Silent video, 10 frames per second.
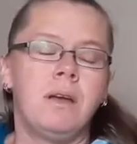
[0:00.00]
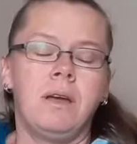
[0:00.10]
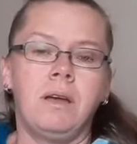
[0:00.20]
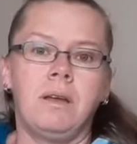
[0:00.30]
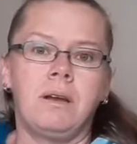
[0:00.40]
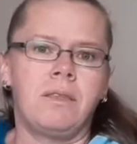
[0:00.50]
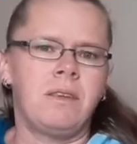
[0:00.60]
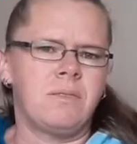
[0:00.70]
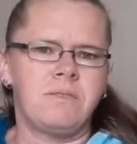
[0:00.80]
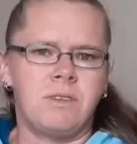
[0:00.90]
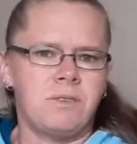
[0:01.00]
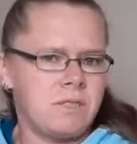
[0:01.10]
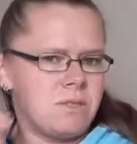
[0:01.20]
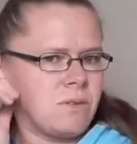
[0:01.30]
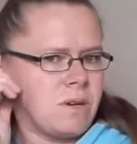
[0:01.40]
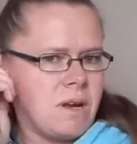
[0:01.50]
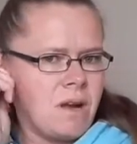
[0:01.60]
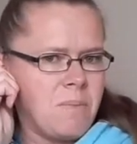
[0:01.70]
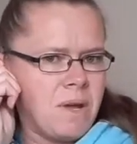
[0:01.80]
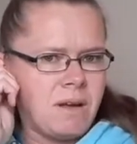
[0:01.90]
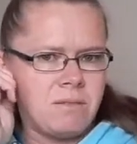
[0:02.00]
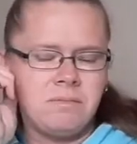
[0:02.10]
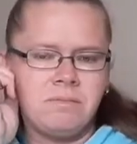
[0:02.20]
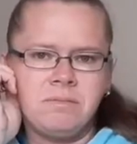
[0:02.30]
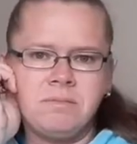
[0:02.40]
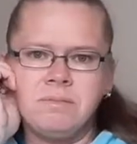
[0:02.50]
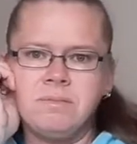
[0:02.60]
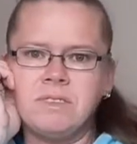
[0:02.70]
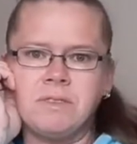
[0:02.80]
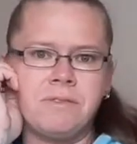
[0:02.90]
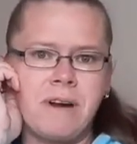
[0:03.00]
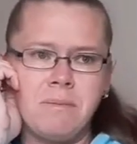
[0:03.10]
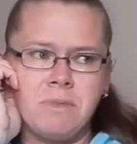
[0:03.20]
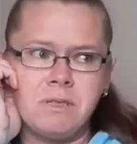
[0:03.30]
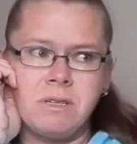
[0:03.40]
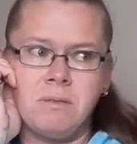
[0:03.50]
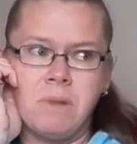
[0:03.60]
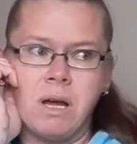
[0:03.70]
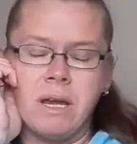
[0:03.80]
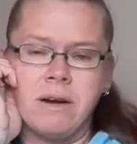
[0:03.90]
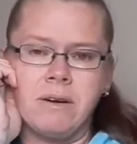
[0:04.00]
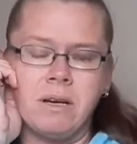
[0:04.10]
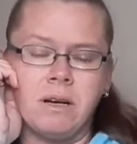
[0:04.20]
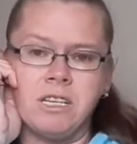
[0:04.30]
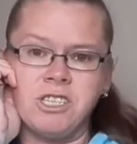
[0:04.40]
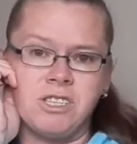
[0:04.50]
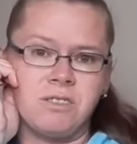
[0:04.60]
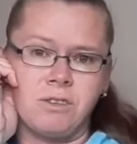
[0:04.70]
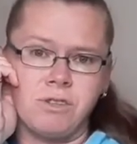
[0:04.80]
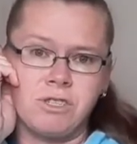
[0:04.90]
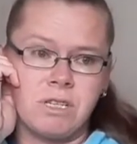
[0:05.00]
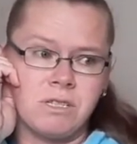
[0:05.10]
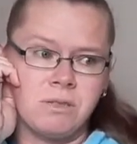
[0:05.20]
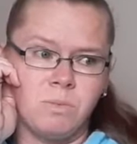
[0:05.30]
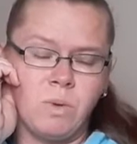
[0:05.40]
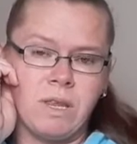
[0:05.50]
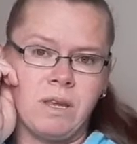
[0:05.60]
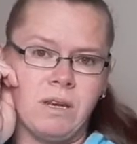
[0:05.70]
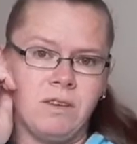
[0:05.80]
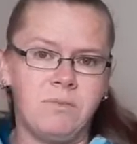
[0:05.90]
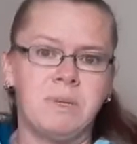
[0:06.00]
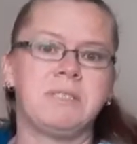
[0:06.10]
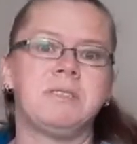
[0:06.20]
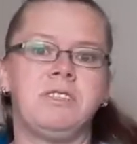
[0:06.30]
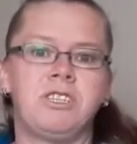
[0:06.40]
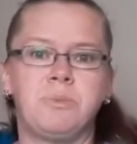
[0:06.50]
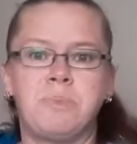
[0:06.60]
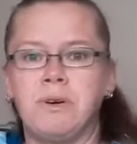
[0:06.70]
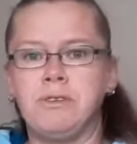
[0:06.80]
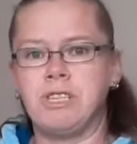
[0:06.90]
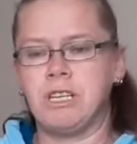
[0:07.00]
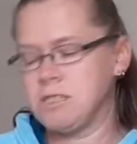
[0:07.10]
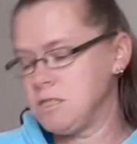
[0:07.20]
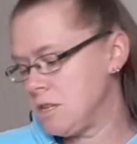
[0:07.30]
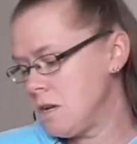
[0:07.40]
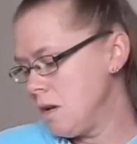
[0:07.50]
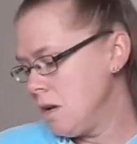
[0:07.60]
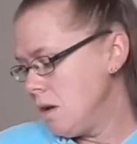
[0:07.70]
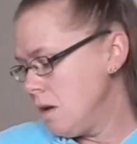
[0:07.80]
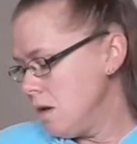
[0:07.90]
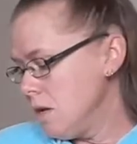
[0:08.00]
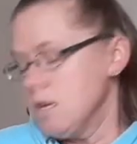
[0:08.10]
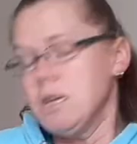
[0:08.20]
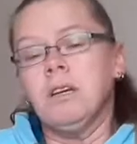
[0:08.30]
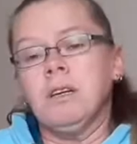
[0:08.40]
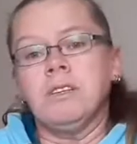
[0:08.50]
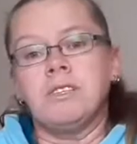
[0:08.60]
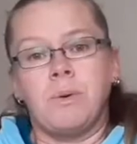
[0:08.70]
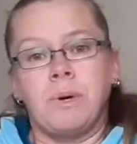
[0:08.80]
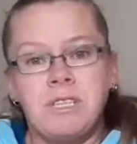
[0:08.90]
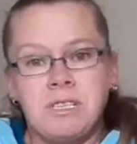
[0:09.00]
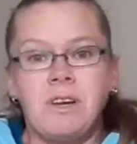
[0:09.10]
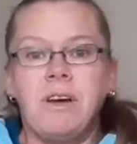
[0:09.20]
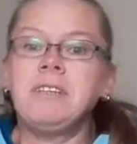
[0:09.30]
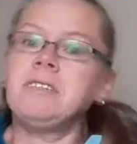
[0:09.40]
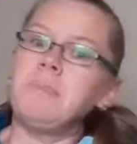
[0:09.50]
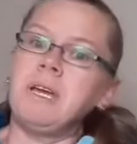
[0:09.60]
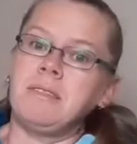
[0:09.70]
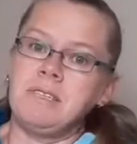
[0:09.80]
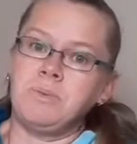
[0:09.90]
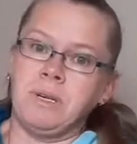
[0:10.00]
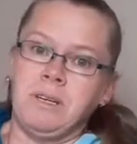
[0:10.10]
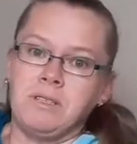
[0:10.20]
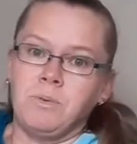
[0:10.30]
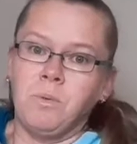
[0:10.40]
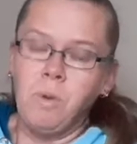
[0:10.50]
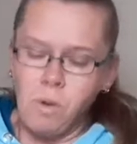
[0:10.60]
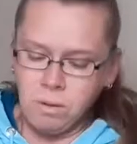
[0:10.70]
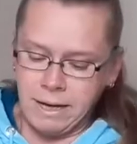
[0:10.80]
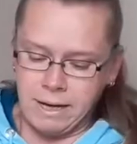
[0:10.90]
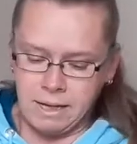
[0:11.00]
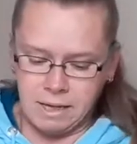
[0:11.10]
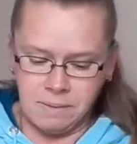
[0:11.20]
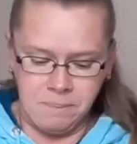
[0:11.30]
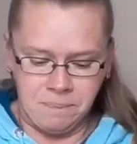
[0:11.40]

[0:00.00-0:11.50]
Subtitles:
And I think I've told the story about the framers in my area. I just don't trust them with any of my stitched projects. So I decided to make this one into a wall hanging.